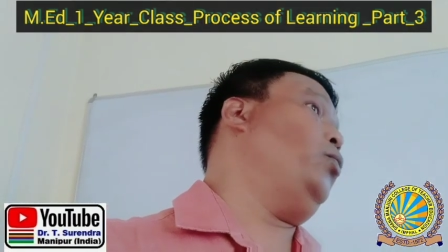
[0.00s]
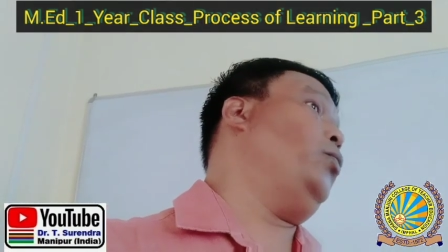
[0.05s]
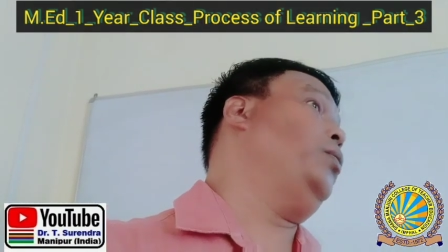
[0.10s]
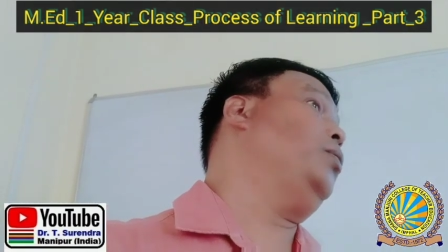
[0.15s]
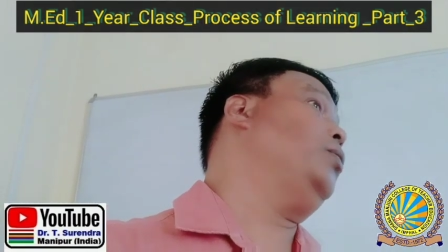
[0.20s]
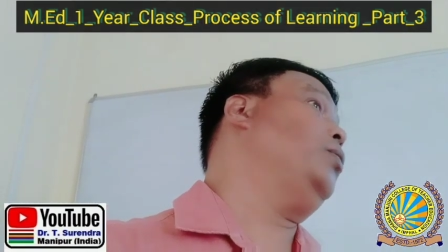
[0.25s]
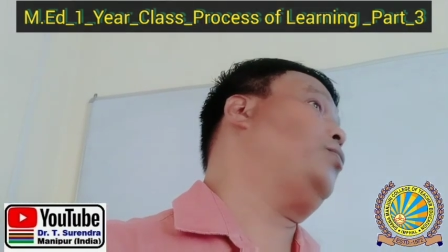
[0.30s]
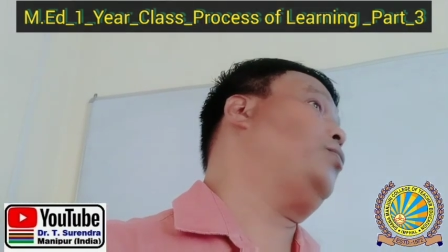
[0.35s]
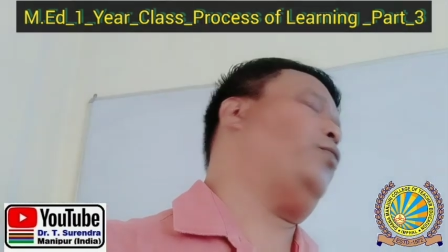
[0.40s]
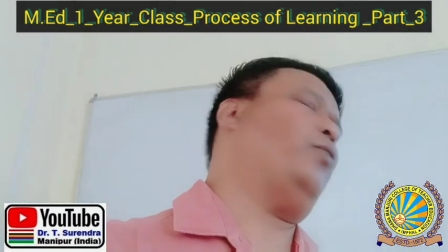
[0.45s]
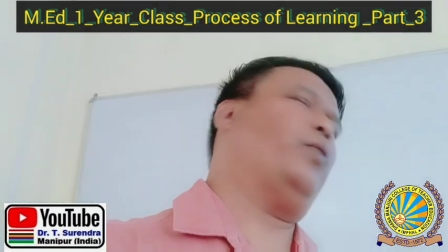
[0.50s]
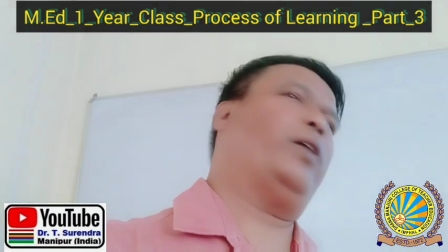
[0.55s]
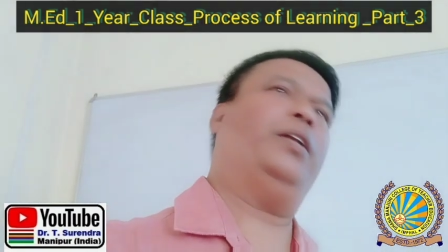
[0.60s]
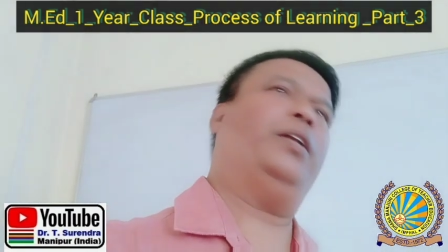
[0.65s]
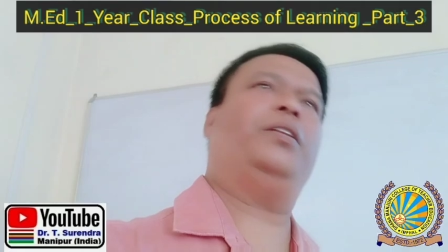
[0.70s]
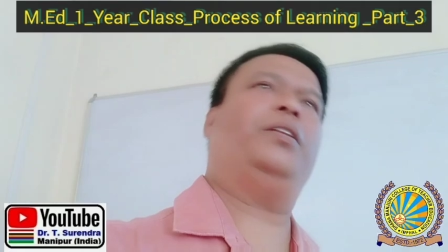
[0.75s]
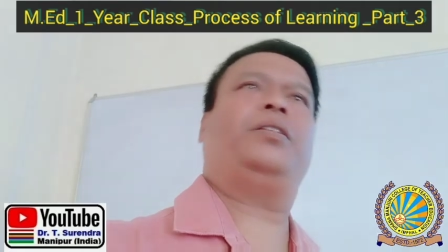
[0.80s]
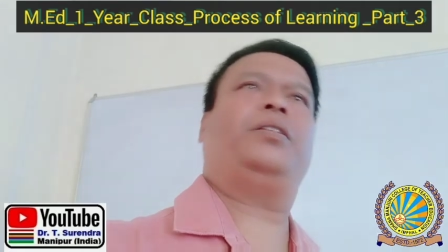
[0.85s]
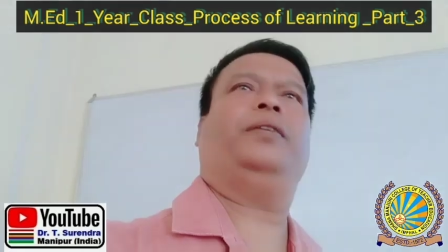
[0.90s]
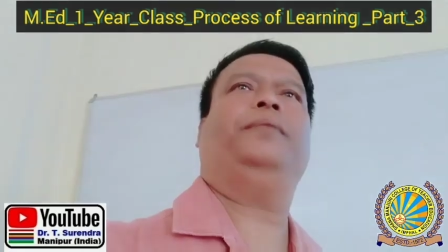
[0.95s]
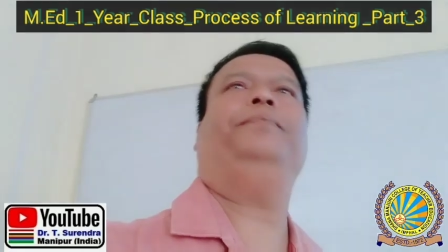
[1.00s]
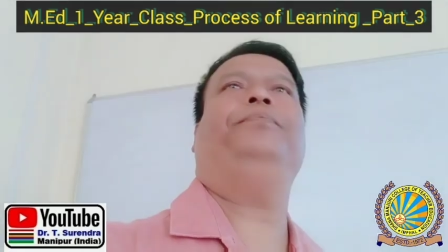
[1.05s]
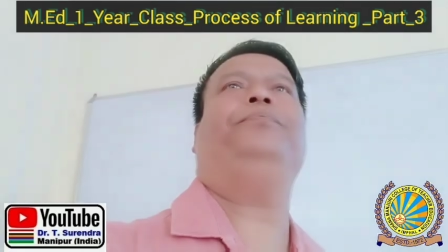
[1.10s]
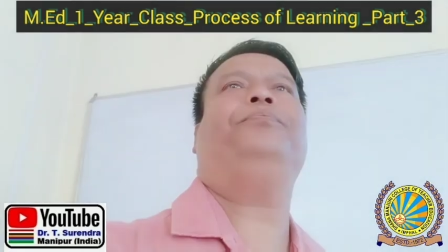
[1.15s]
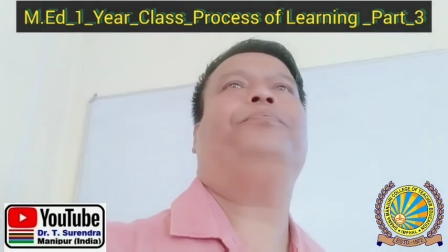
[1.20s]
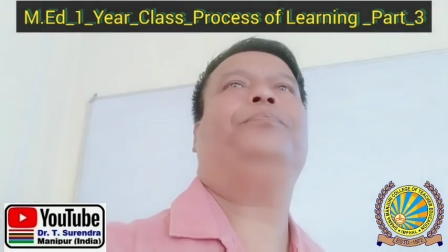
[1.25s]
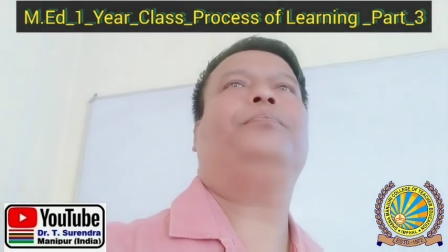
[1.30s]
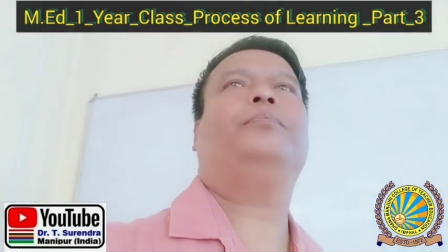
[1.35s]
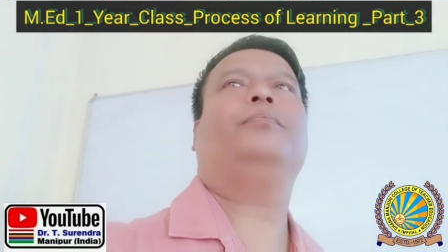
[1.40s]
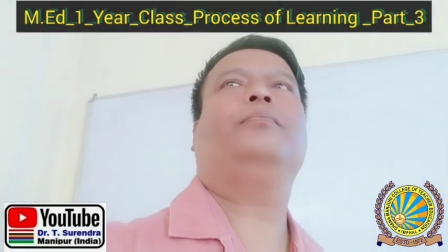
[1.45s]
will not forget it.
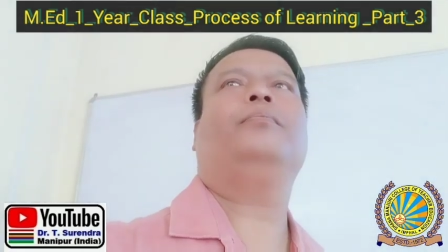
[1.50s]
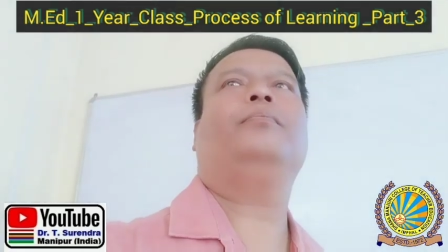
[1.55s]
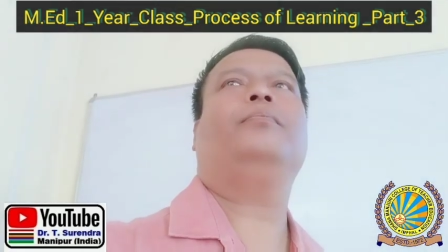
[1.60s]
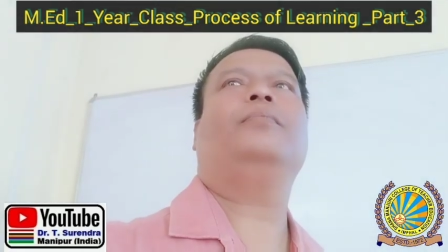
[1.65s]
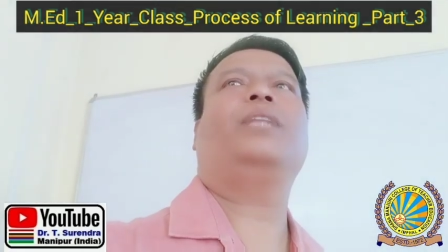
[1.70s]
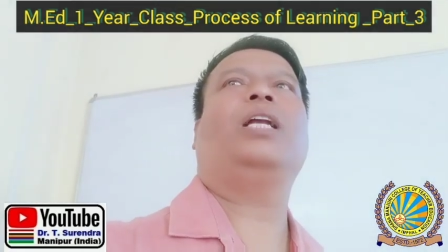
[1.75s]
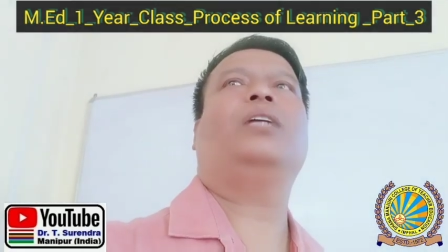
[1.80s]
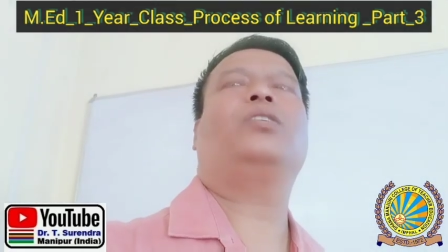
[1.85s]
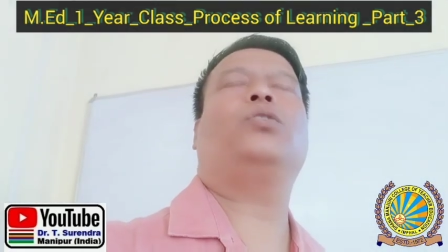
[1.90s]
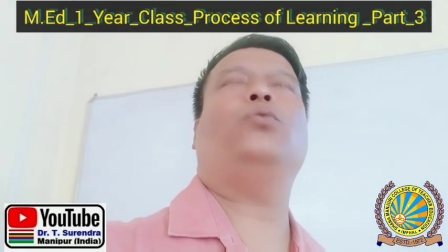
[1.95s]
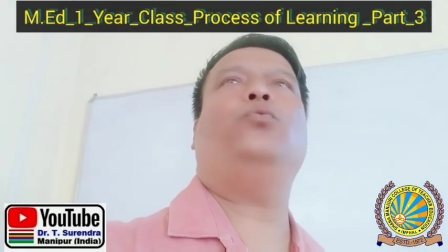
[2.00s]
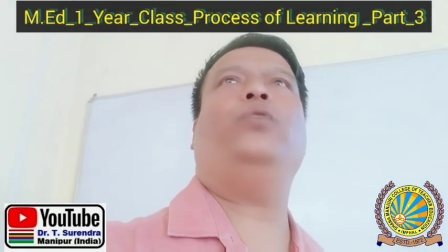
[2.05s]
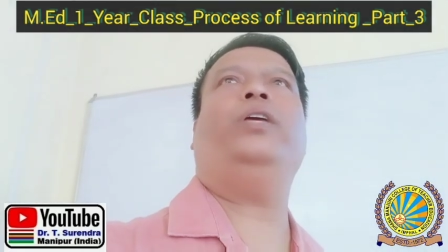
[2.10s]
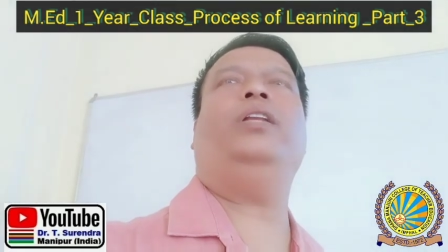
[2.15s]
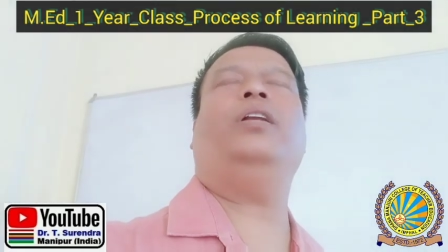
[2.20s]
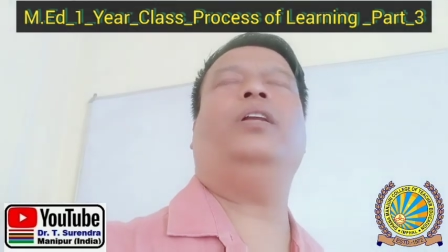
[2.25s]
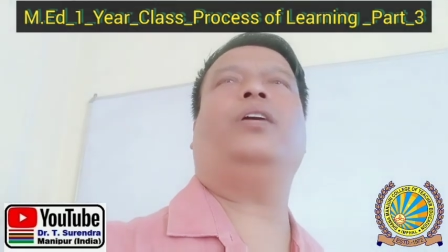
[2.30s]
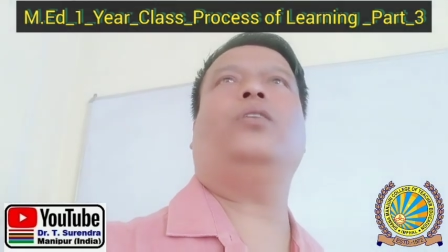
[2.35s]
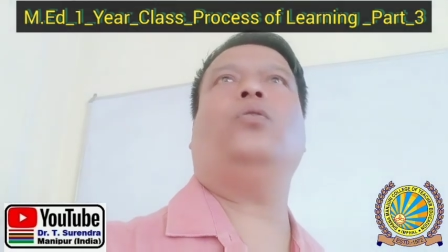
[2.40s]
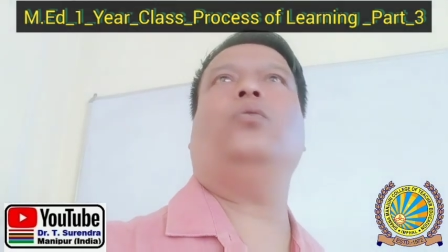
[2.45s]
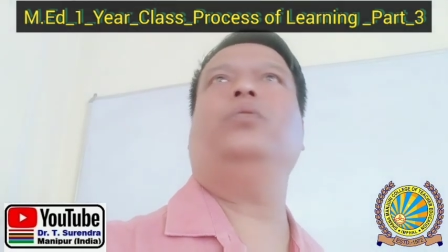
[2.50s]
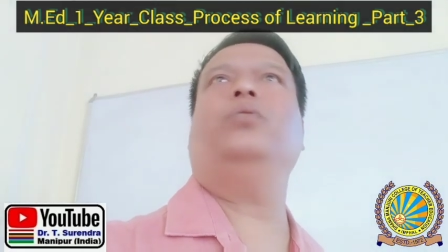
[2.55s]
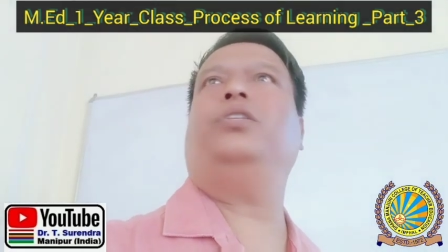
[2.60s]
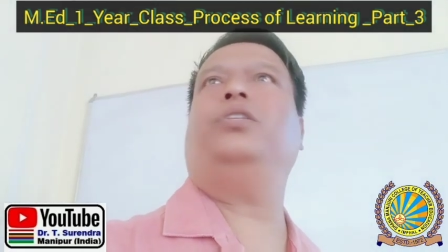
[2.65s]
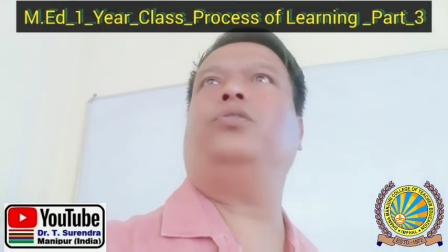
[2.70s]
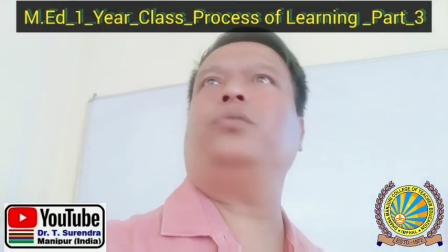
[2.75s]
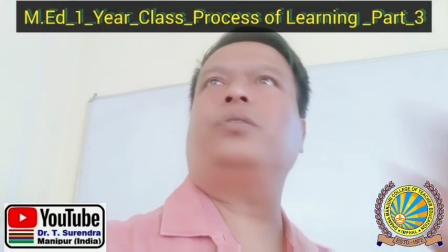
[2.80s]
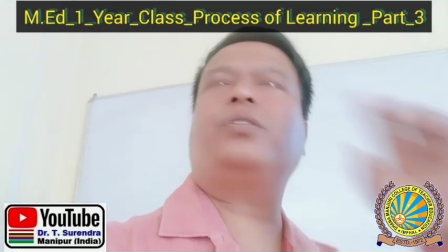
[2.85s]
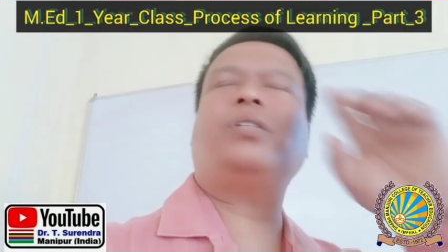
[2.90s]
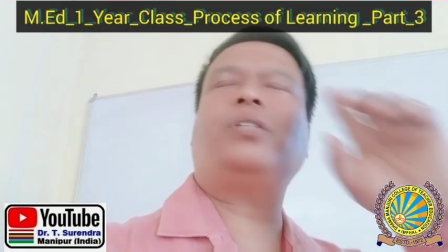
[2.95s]
So we learn only
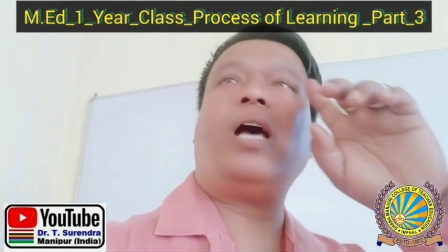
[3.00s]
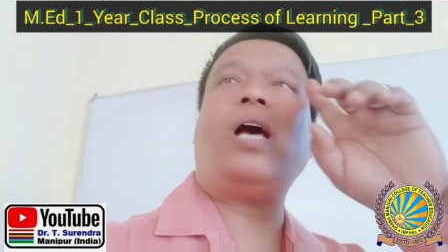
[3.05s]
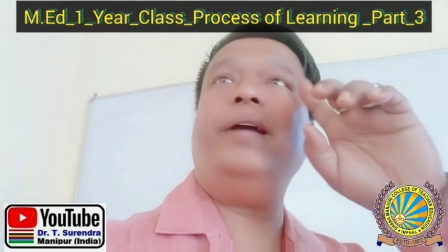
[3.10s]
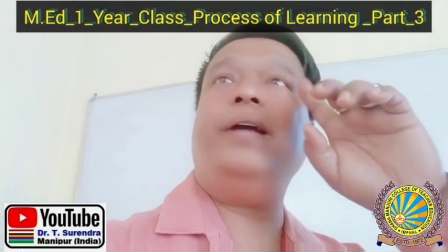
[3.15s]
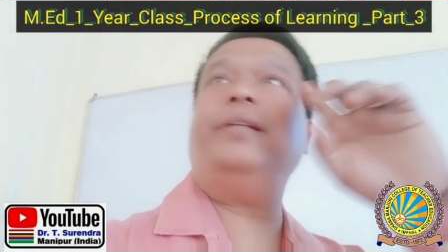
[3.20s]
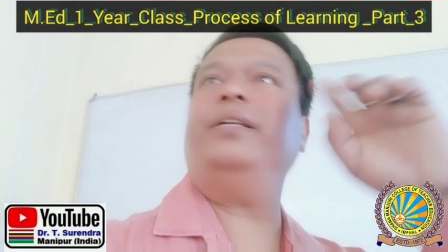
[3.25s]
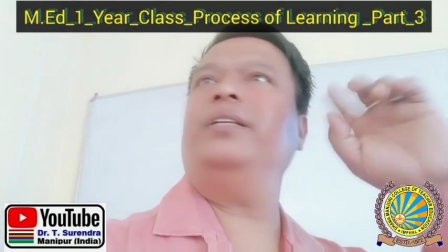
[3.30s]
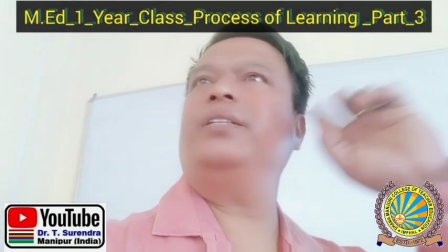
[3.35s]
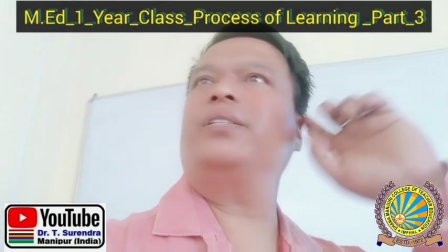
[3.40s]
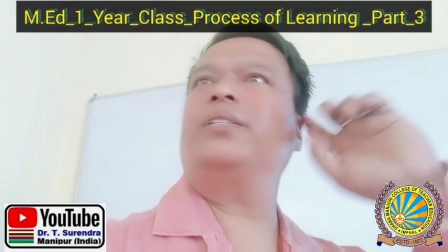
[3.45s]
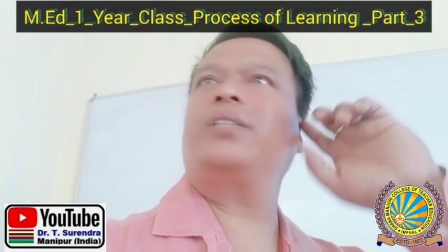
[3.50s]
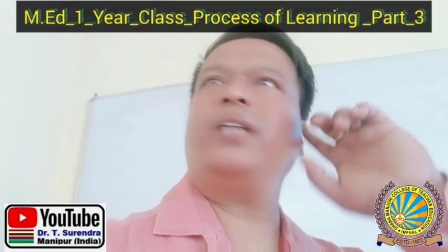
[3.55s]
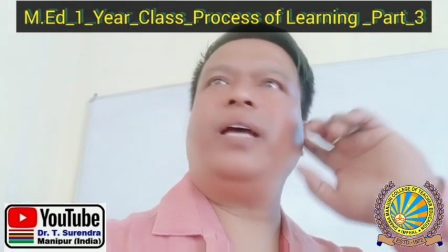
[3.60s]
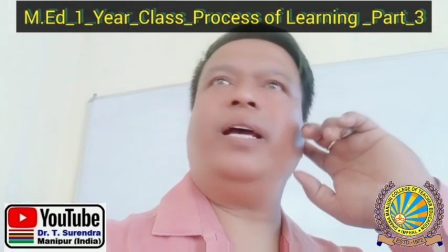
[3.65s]
through sight and